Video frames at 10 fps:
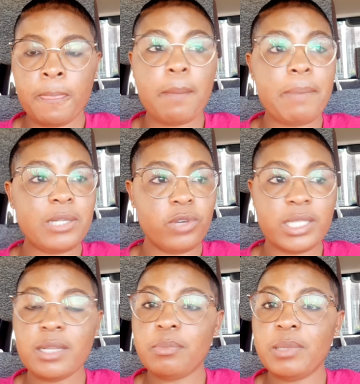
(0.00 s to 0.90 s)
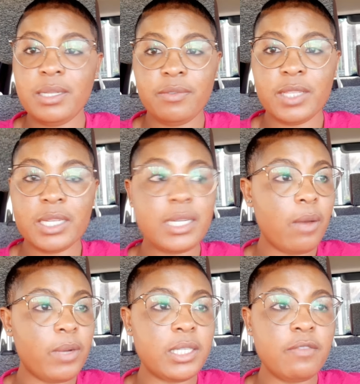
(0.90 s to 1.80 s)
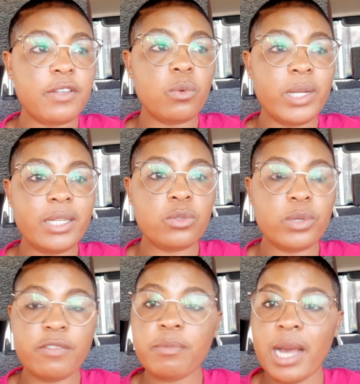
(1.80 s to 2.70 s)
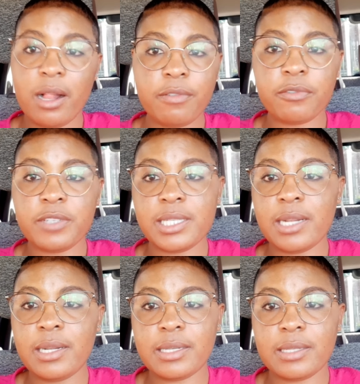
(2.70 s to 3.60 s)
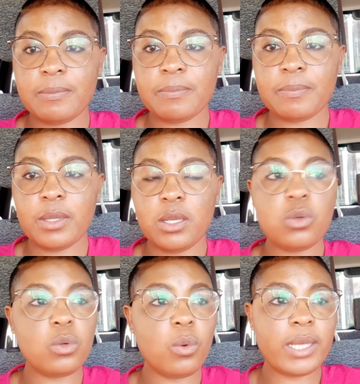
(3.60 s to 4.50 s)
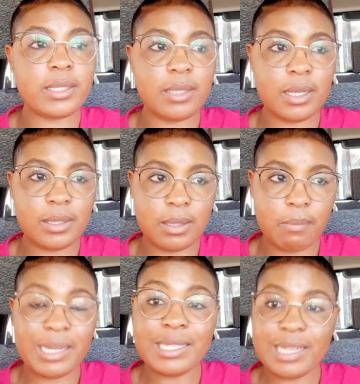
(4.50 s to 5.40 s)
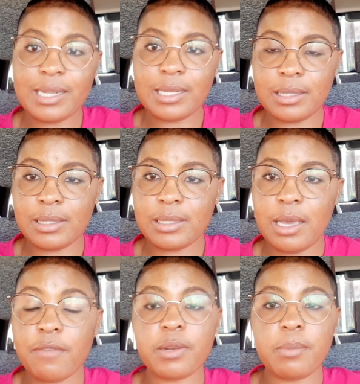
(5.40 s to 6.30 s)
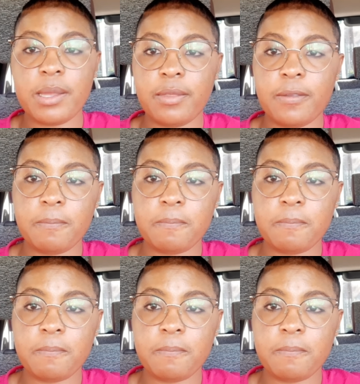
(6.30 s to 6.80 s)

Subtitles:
But trust and believe, that guy was even willing to give me half of his salary, you know, as a maintenance every month.